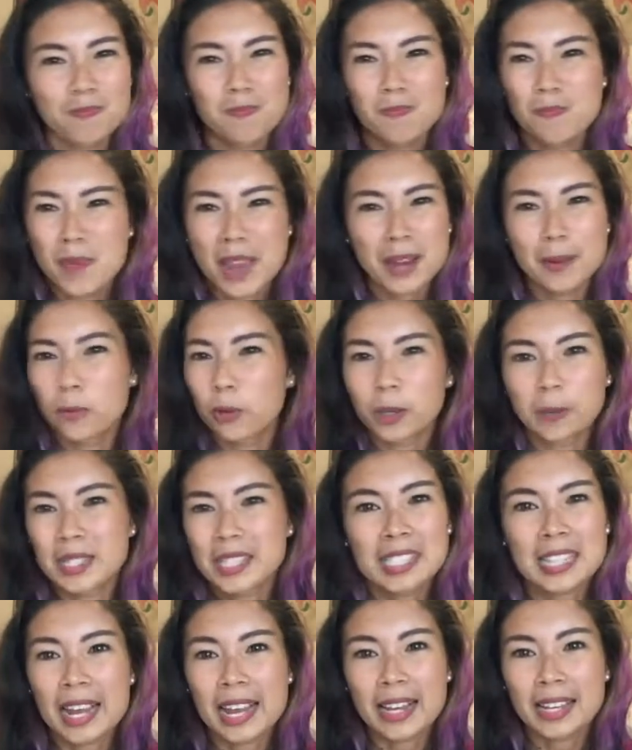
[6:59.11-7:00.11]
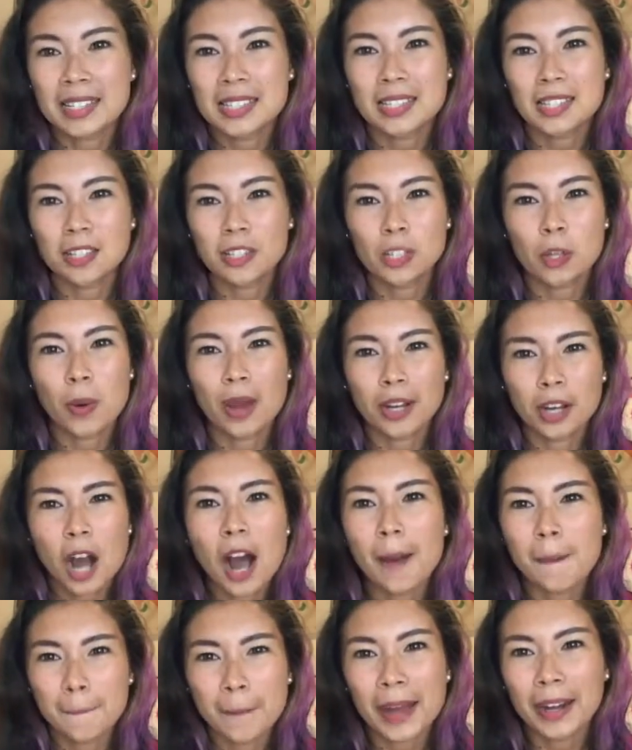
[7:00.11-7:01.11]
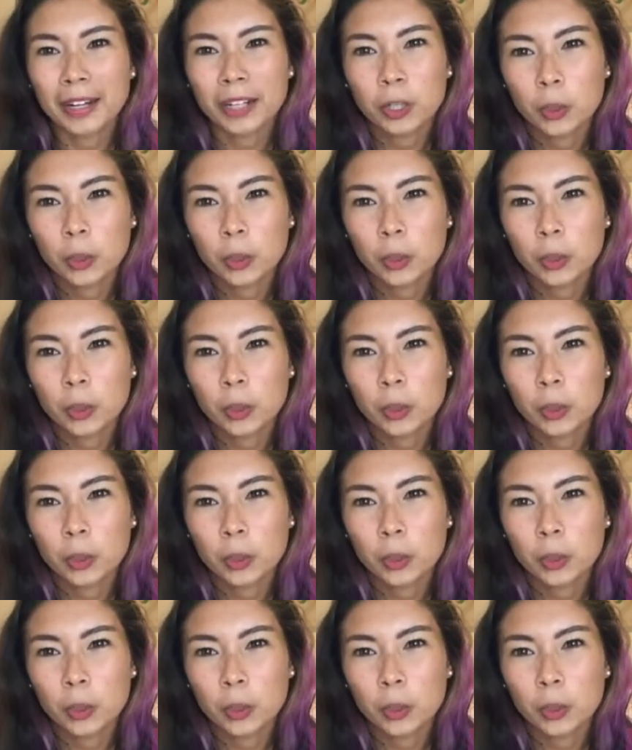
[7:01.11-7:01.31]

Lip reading: made more mistakes, so I got better